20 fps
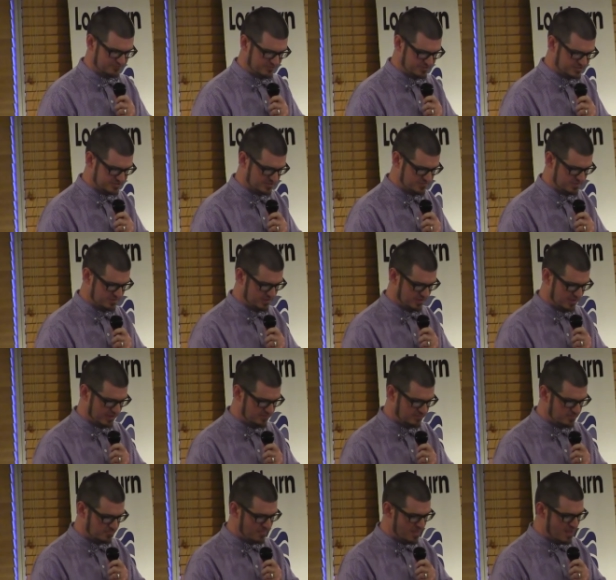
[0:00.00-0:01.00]
for this
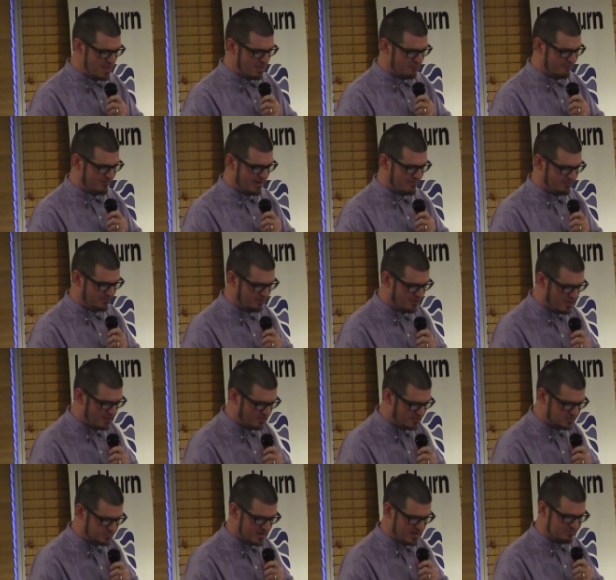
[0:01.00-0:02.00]
community.
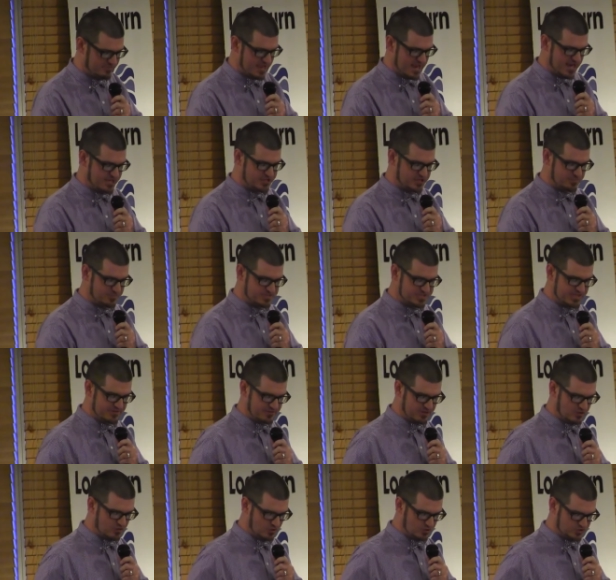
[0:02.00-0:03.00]
$500, we have the Asia
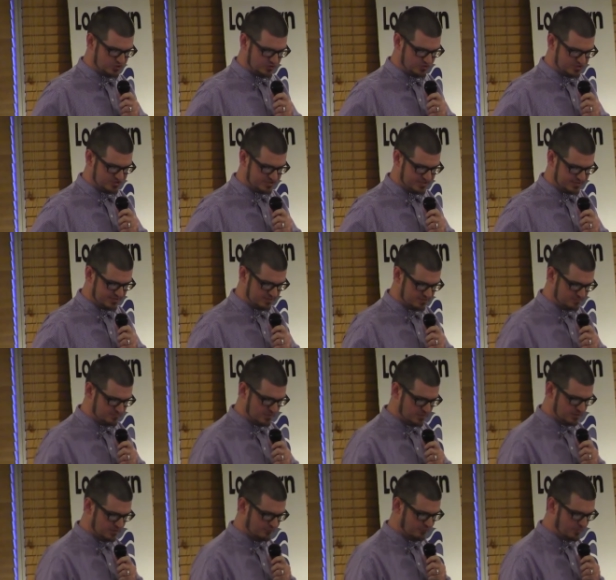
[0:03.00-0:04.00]
Pacific Cultural Center,
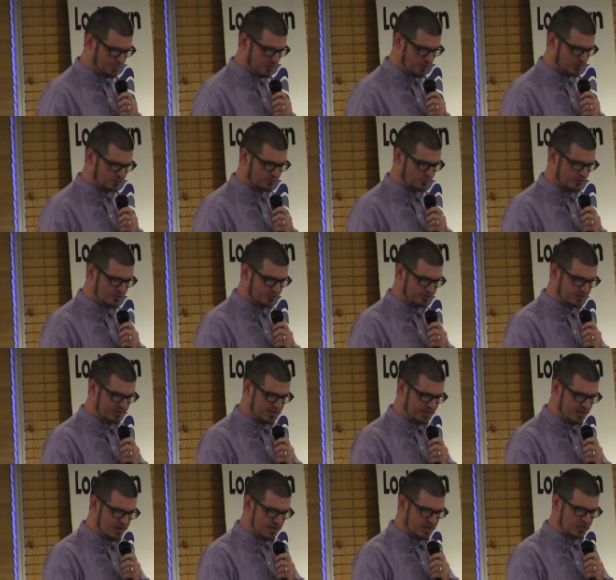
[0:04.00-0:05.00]
Clover Park
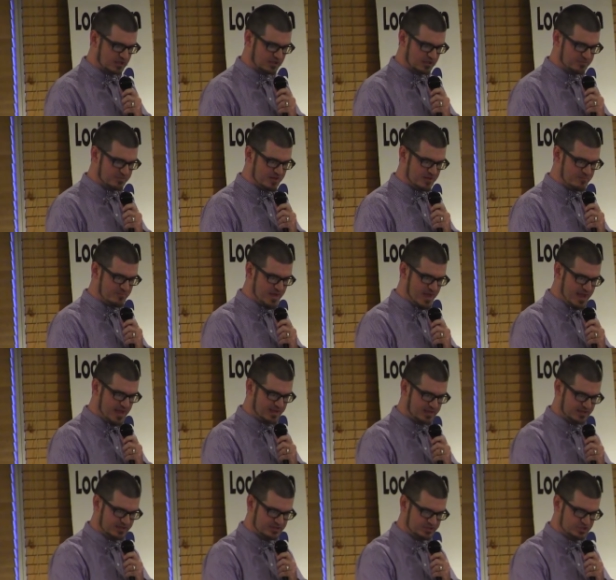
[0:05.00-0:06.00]
Rotary, Columbia
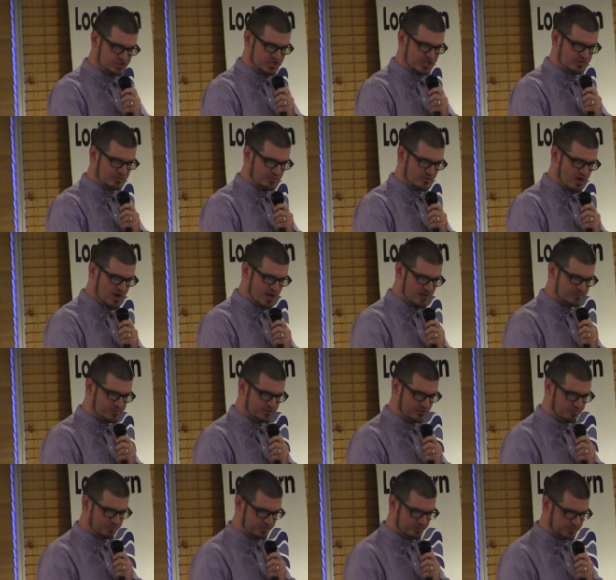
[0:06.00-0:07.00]
Bank, G. Rob
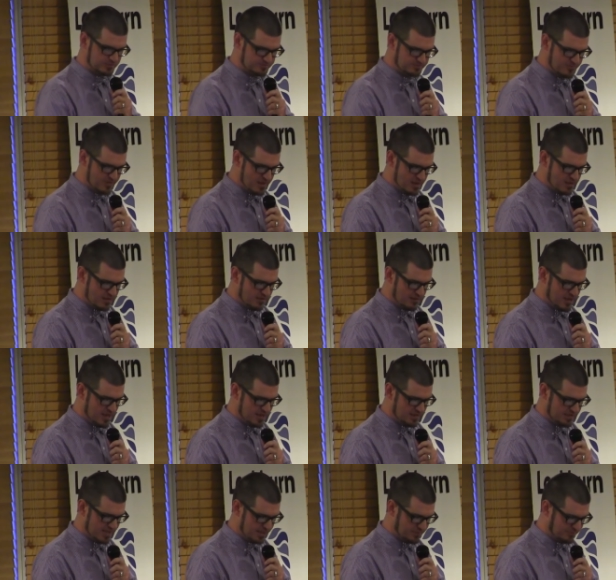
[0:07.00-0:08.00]
Cooper,
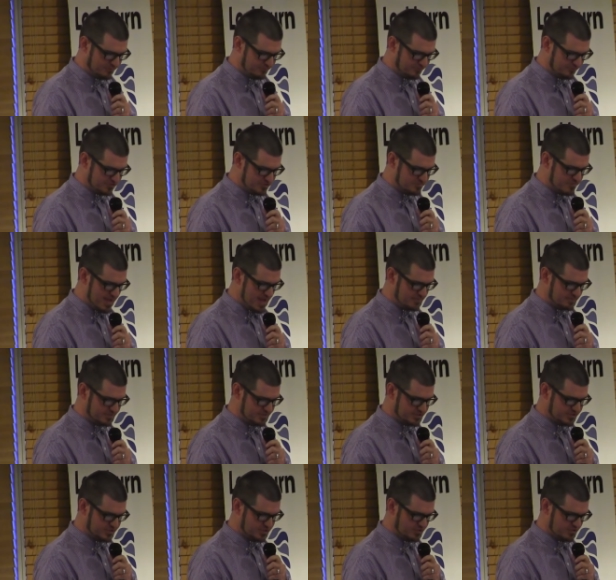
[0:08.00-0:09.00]
uh, Lakewood First
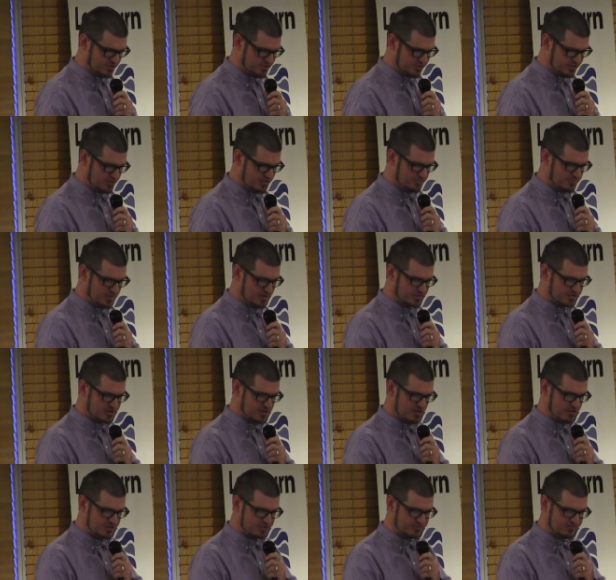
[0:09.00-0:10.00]
Baptist Church, Pierce
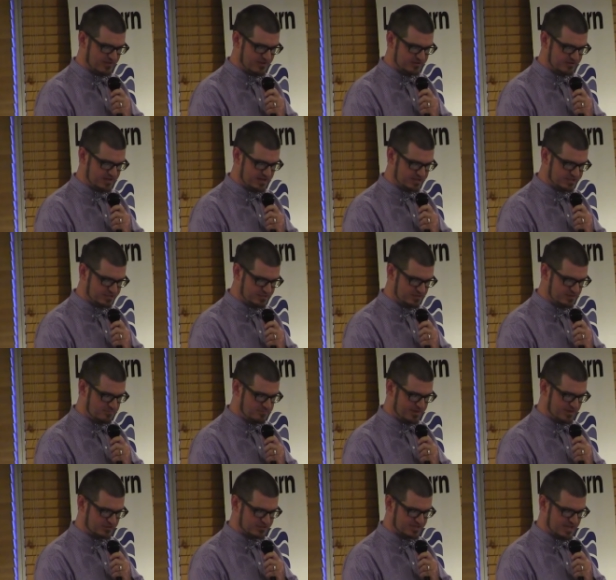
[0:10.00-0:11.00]
College Foundation,
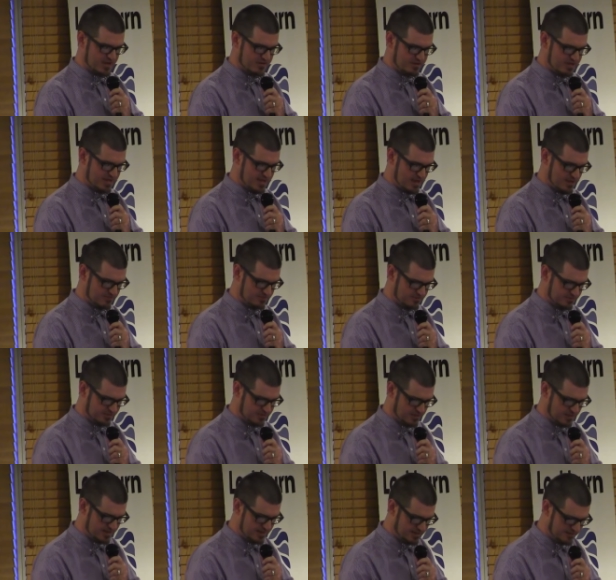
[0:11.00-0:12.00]
Pierce County,
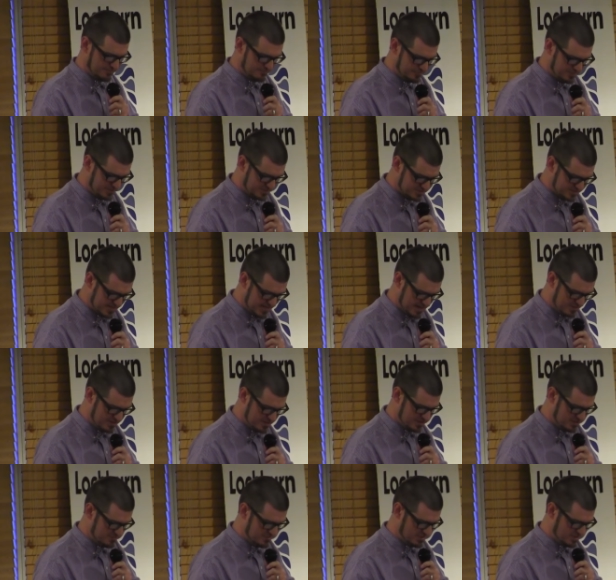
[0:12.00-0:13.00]
Count, uh, Pierce
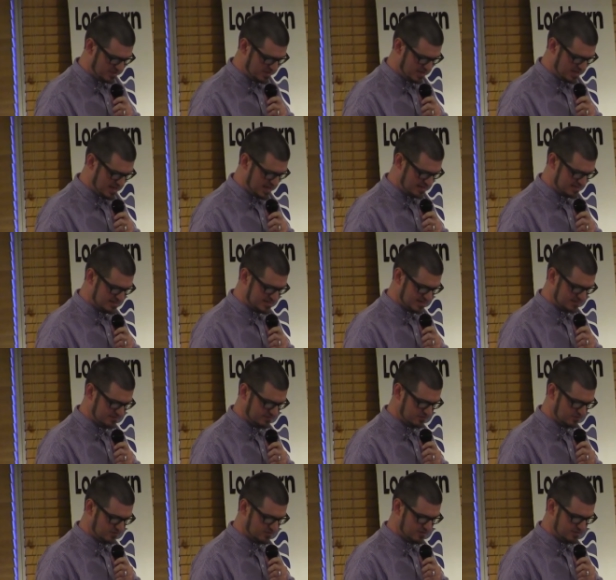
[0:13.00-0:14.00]
County Community and
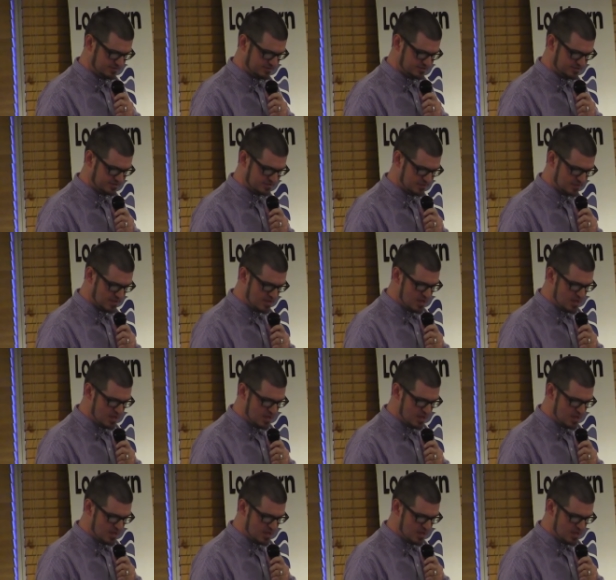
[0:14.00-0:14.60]
Technical Colleges,